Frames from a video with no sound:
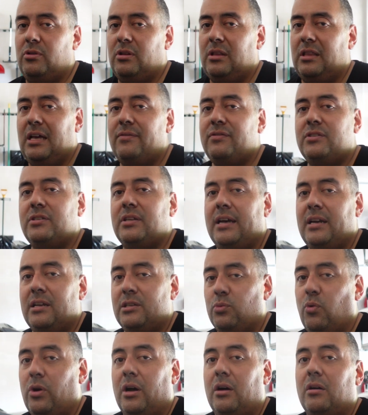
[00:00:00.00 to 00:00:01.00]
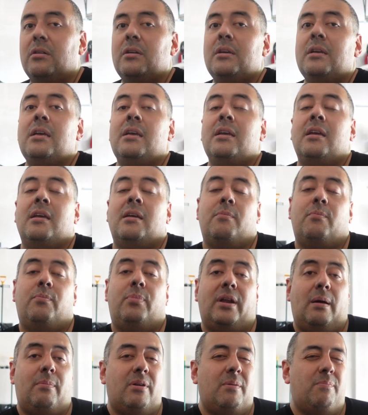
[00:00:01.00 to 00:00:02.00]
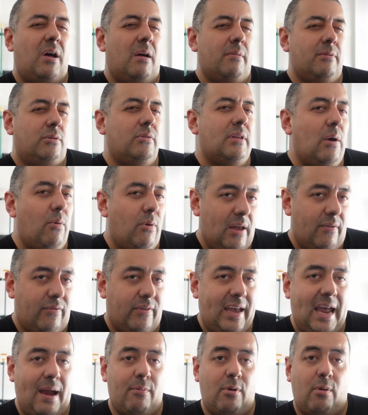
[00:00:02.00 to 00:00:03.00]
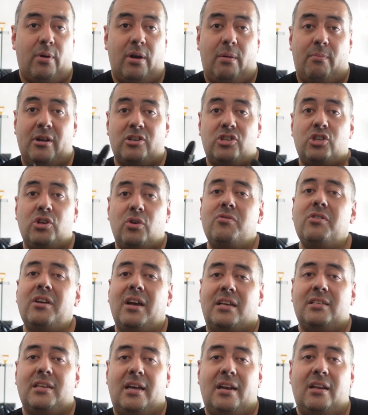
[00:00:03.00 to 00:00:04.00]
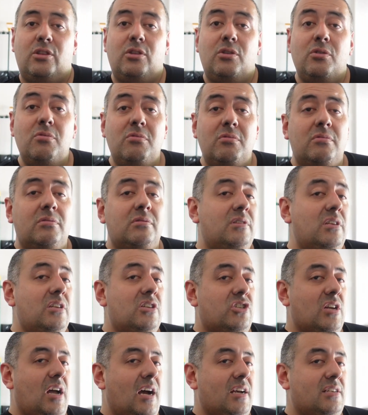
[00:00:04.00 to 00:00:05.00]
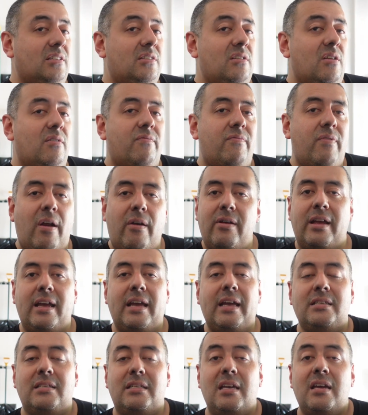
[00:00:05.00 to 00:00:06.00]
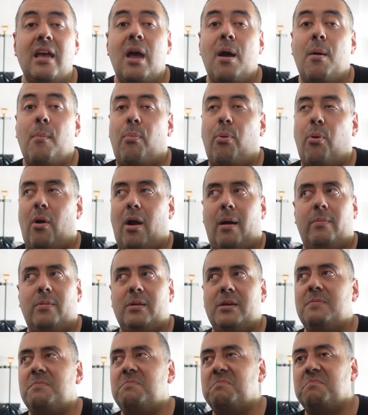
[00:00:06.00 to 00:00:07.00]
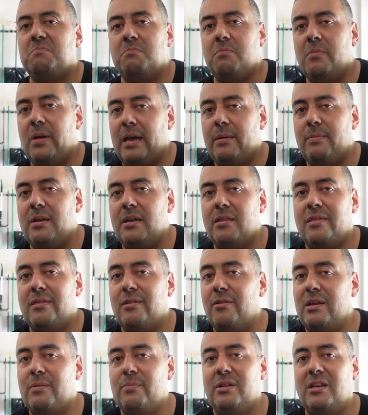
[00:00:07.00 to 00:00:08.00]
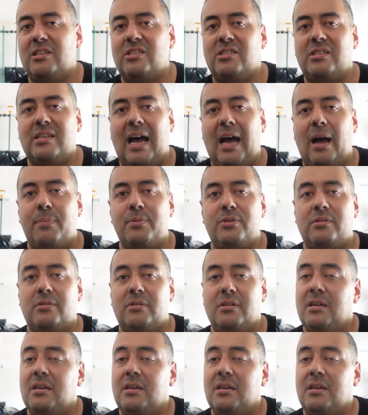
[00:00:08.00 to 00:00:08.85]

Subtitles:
the left side as well, but I'm gonna probably do that one off camera. But I'm gonna show you guys how to do these shocks, and they're very easy. Probably maybe 30 minutes tops